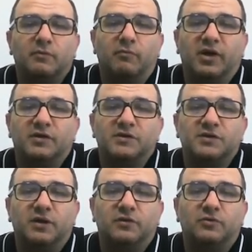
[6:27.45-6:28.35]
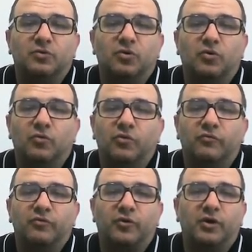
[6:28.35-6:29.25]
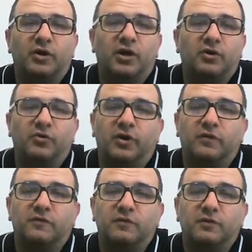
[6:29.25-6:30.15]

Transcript: black decided to go for inaccurate